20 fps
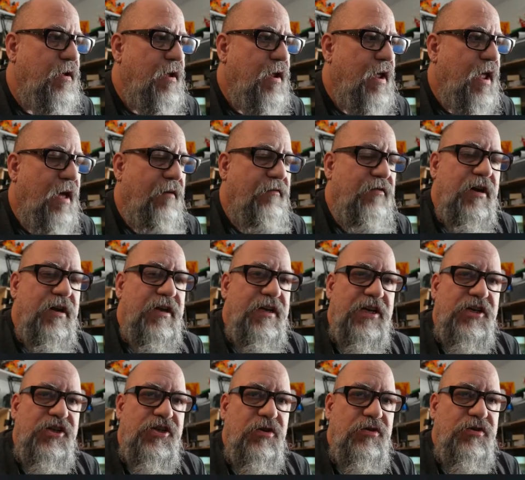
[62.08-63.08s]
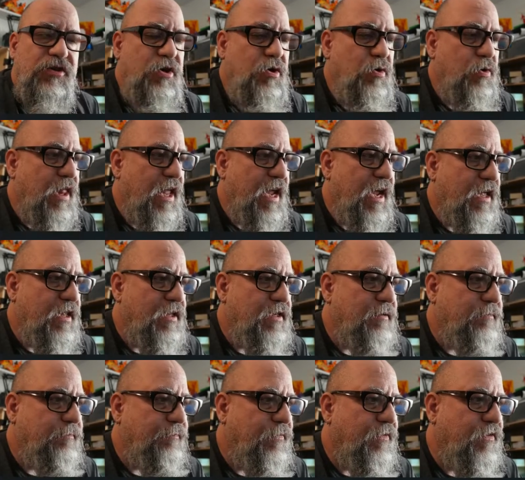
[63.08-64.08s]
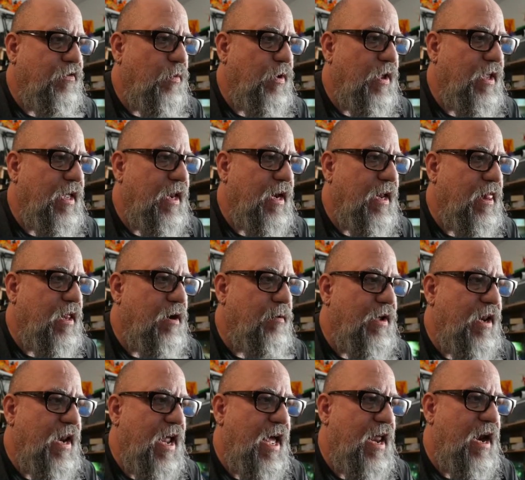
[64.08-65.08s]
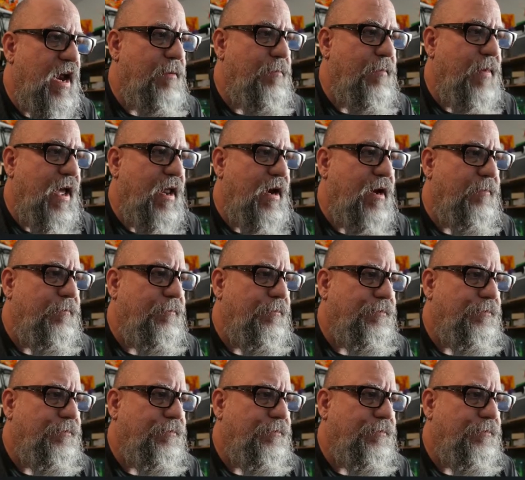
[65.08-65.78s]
having to ditch those 2 lands so we can get a little bit head on mana.